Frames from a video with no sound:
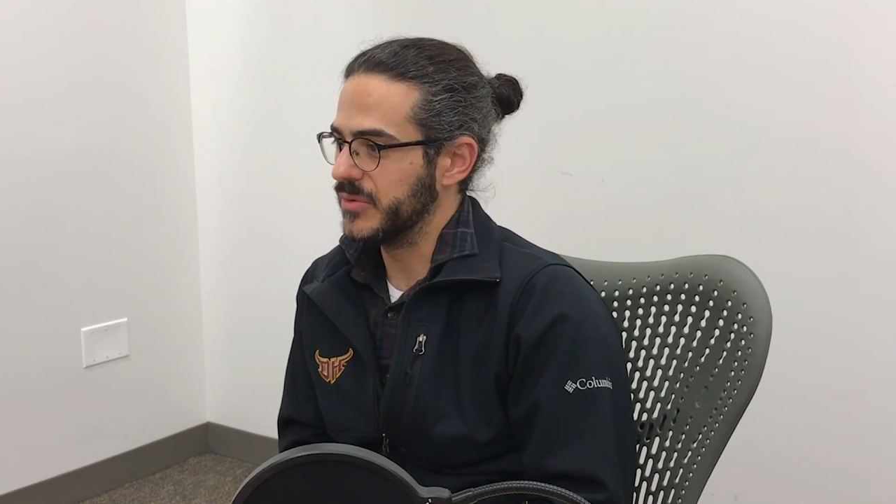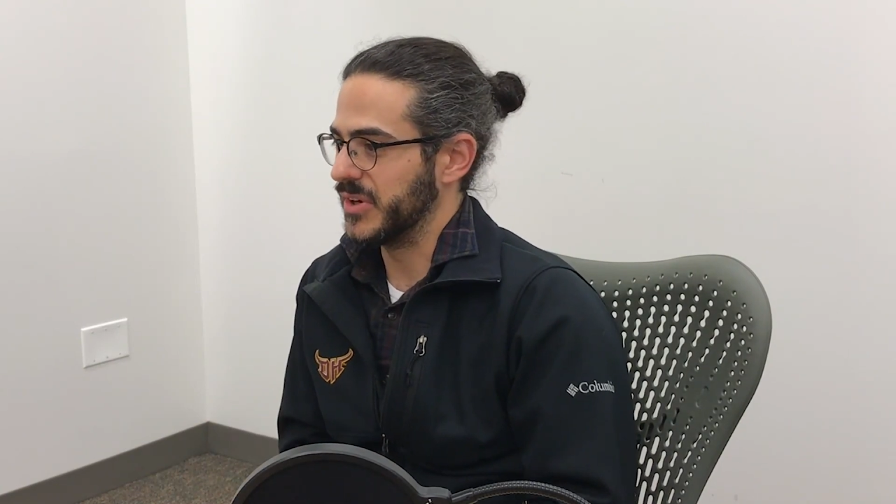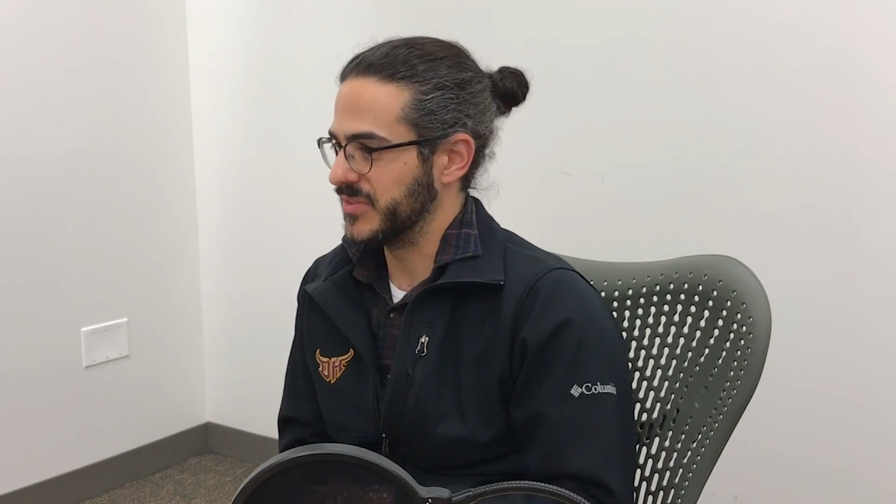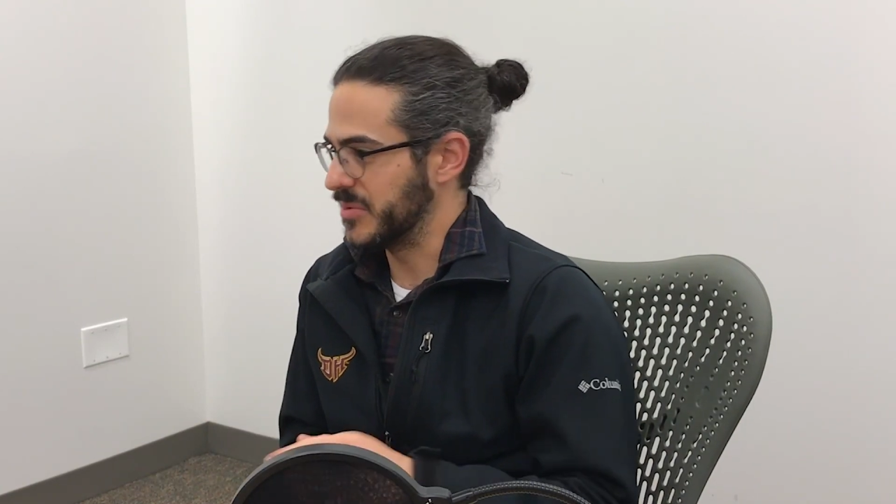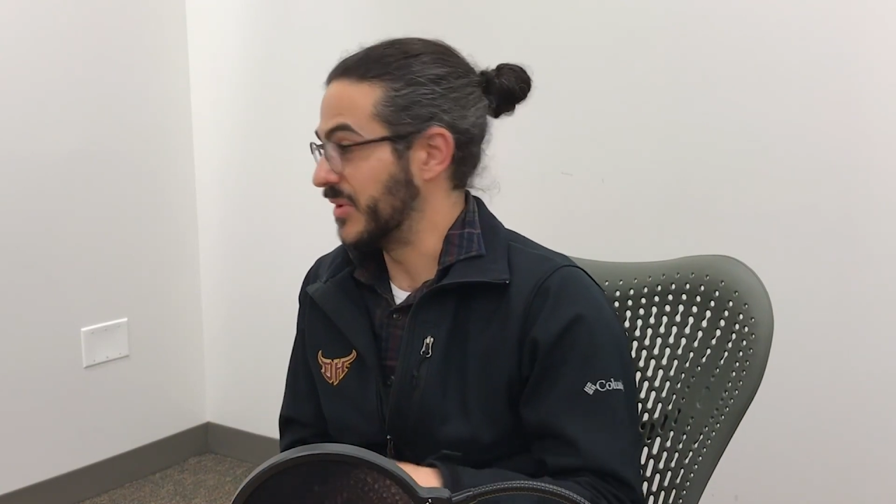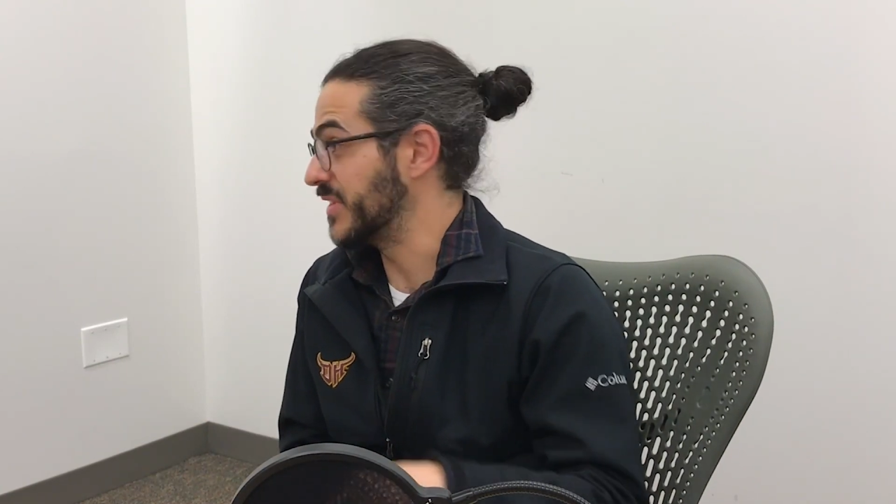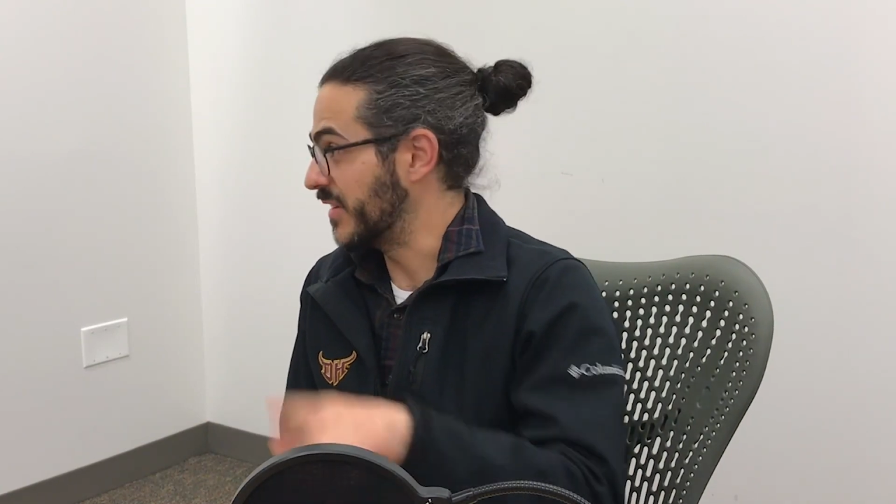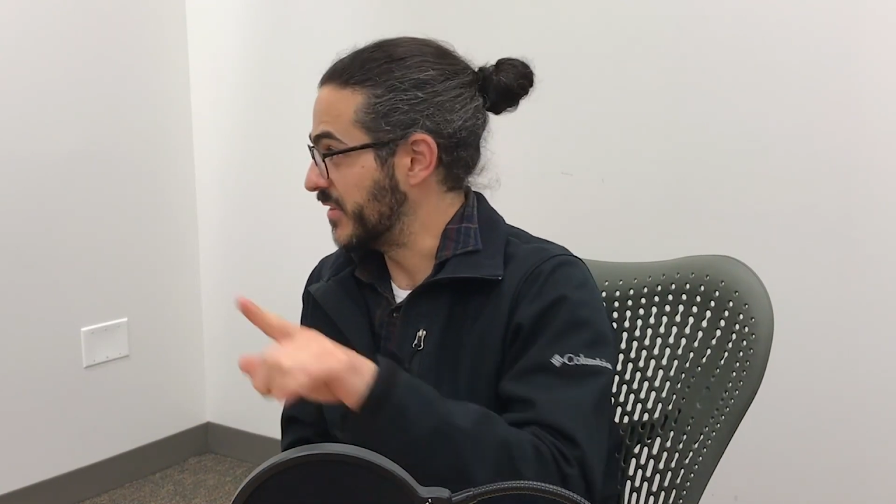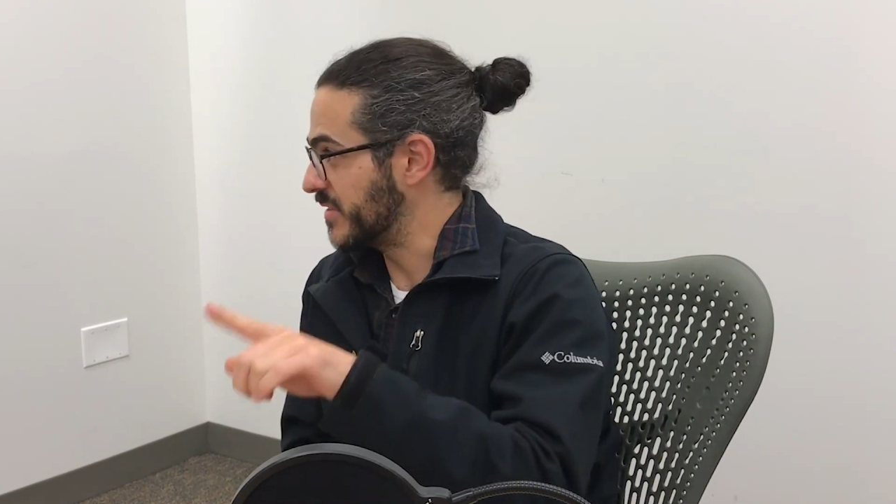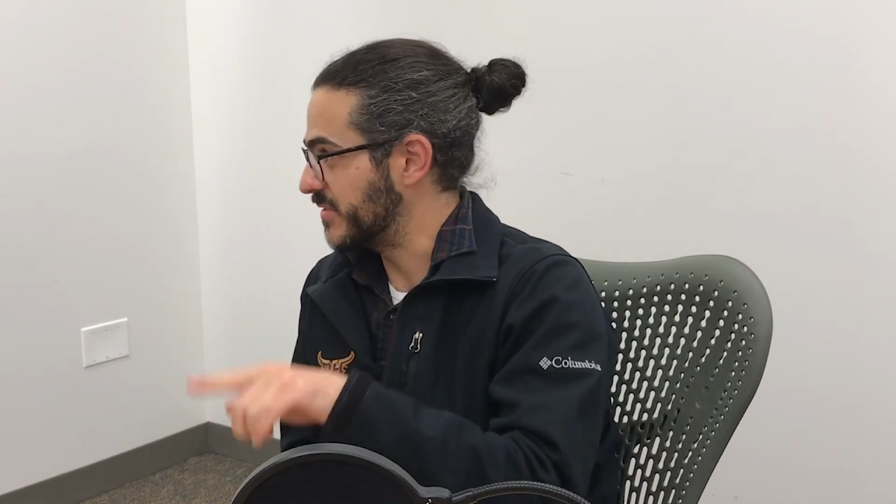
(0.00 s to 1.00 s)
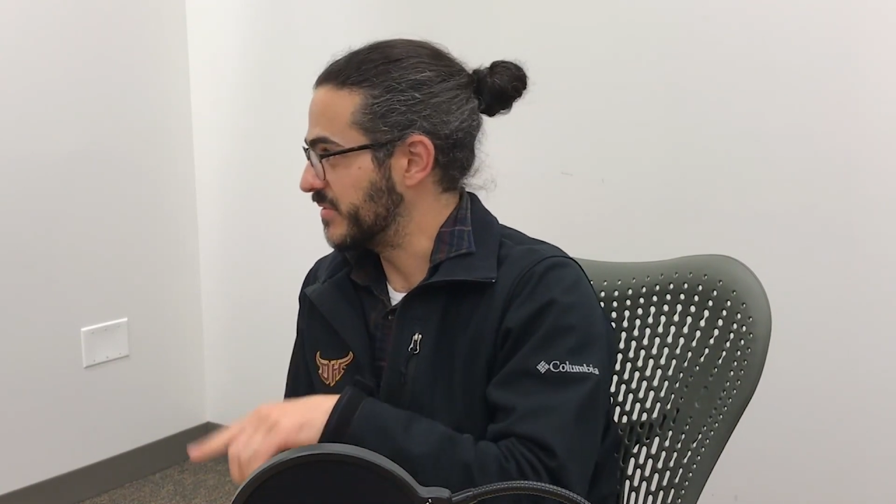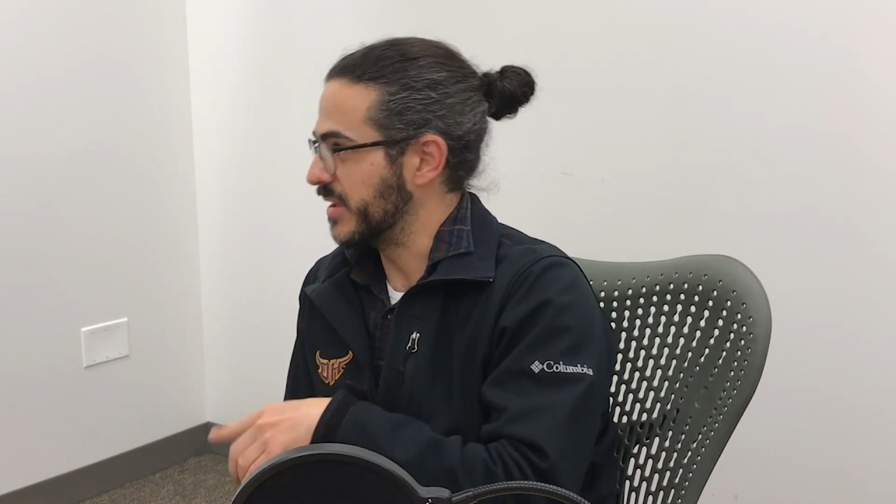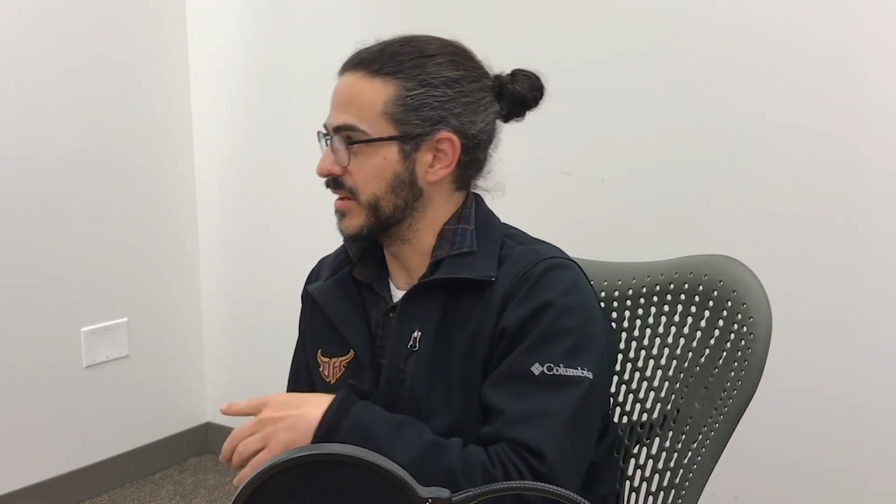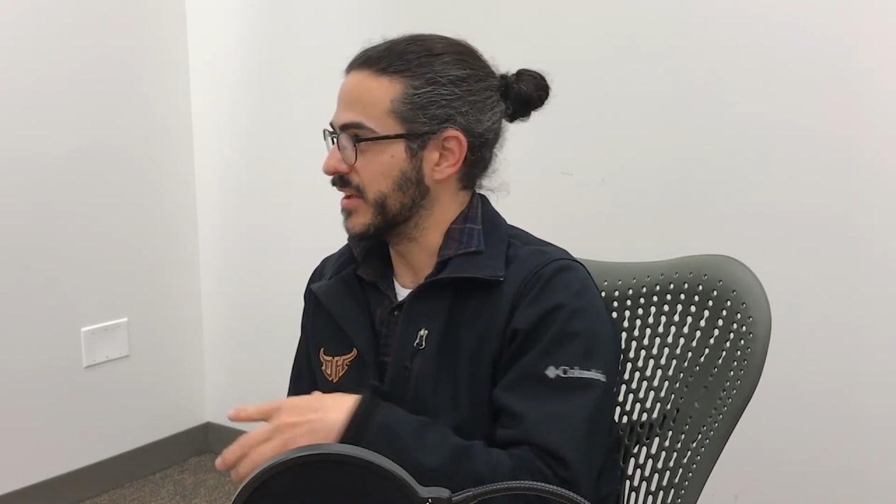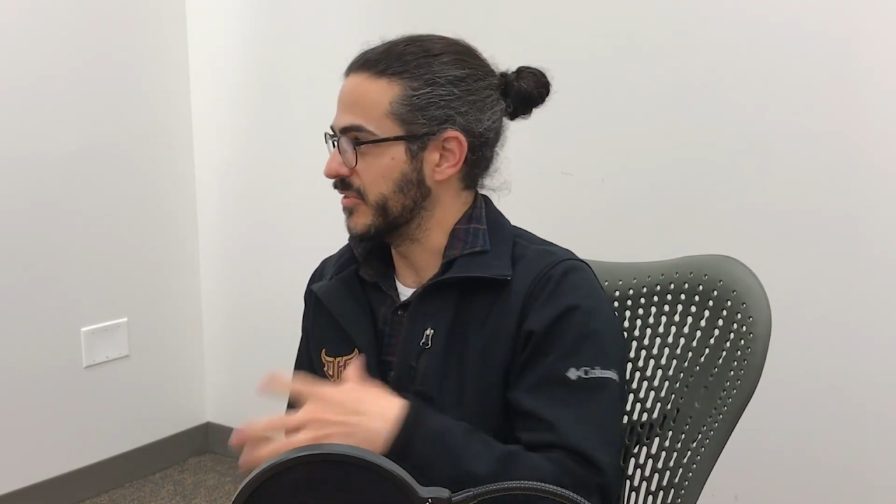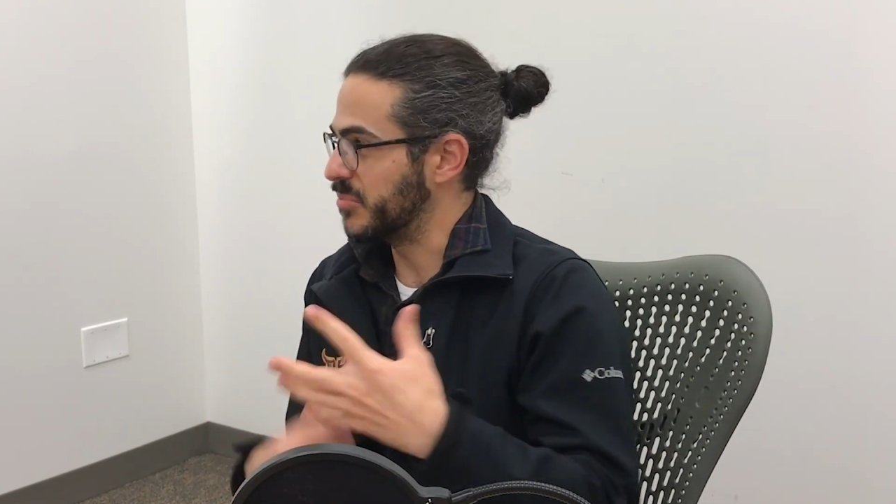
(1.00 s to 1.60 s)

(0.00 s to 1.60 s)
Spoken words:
whereas females have this kind